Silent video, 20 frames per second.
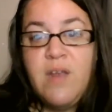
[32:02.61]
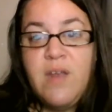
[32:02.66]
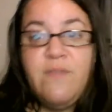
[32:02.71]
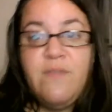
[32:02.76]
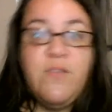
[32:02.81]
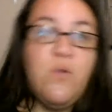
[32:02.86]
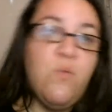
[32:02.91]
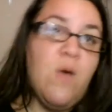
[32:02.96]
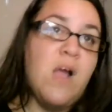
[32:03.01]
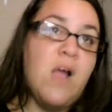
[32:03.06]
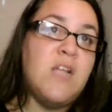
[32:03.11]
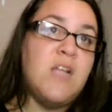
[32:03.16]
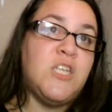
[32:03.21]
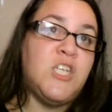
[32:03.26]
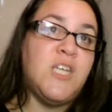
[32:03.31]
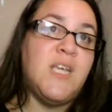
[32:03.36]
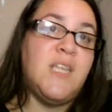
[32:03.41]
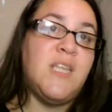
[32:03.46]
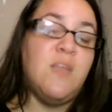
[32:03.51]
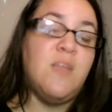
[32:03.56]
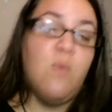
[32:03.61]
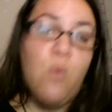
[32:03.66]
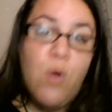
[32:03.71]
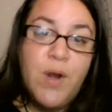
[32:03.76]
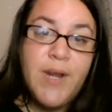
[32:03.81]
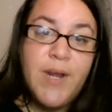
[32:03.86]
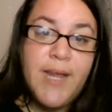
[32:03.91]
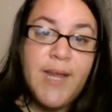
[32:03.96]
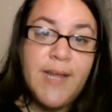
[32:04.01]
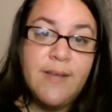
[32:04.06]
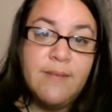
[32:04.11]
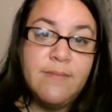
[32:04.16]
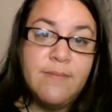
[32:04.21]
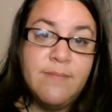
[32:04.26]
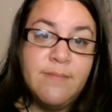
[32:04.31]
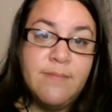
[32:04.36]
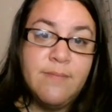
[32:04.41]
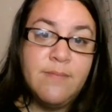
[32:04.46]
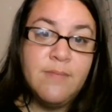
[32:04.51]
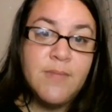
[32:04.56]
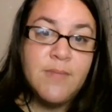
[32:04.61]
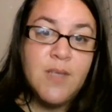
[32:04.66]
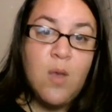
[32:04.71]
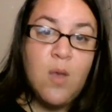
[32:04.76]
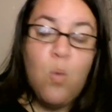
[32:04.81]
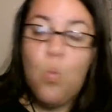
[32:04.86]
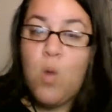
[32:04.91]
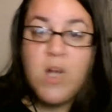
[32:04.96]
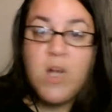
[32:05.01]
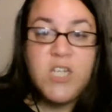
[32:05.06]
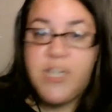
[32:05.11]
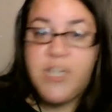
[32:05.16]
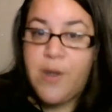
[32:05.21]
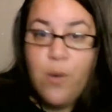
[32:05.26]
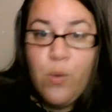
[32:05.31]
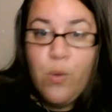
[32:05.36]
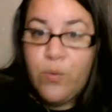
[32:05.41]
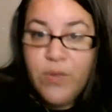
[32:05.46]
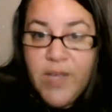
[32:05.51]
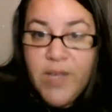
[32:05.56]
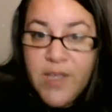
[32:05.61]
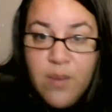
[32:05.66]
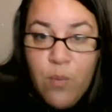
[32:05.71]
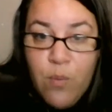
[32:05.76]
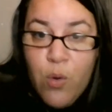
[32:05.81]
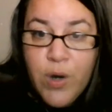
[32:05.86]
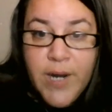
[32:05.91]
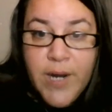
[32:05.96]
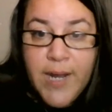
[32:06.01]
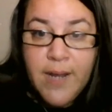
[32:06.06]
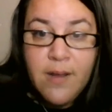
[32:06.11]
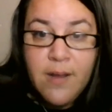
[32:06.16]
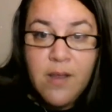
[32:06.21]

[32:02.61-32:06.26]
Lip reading: If you watch it in the morning, watch it only in the morning.